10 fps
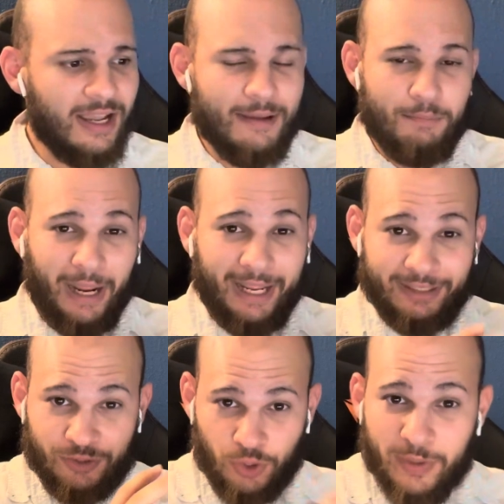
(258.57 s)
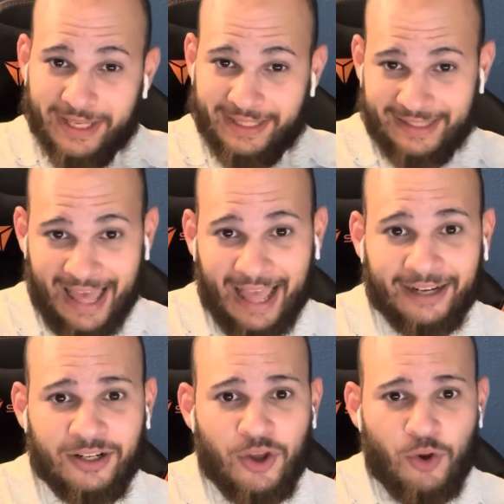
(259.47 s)
By doing
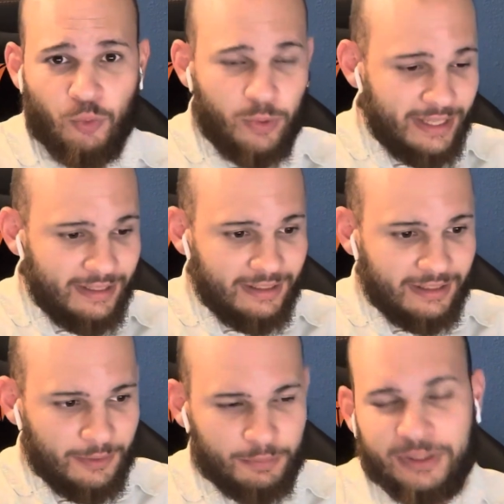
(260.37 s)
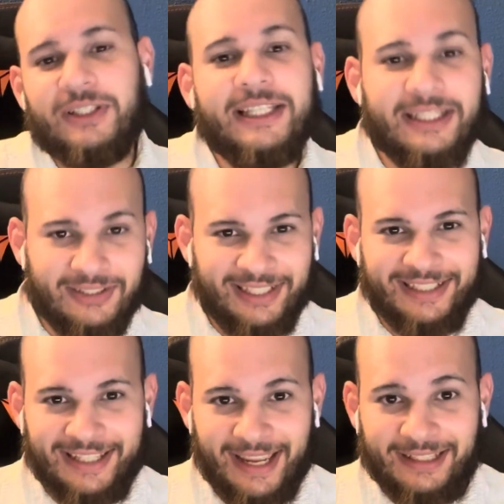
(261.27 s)
that, we completely
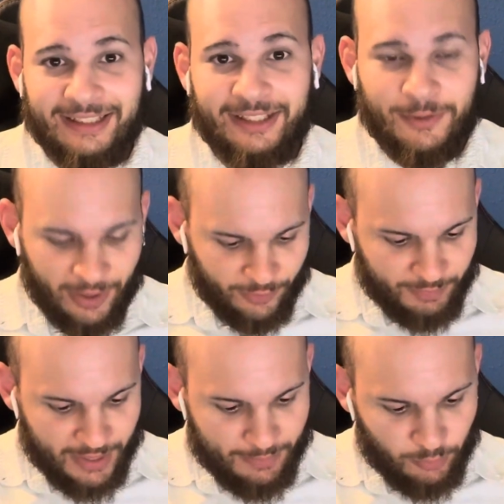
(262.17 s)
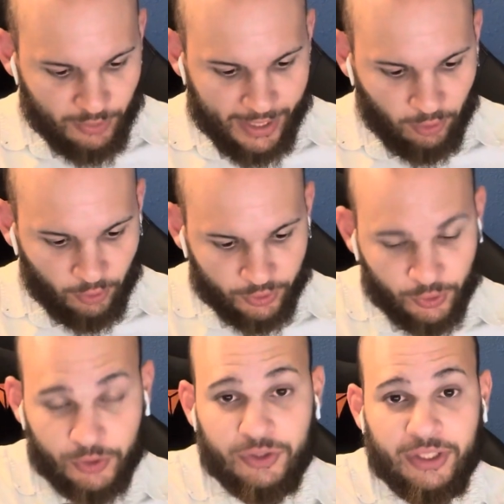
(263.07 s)
negate the amount of people that are
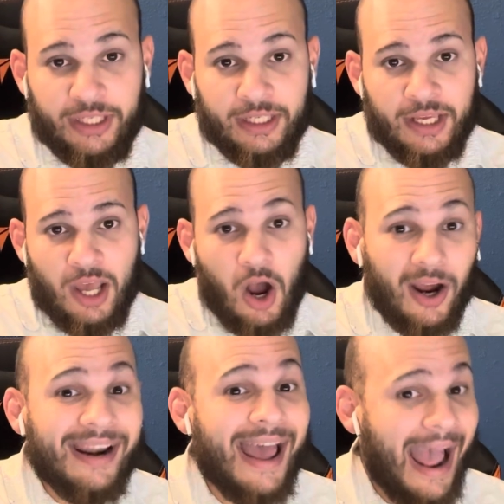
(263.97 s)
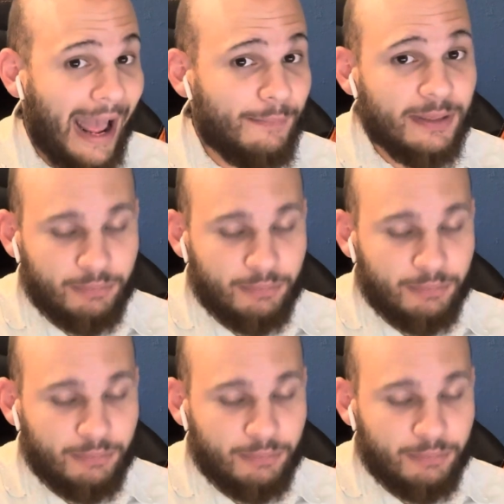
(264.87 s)
currently unhappy,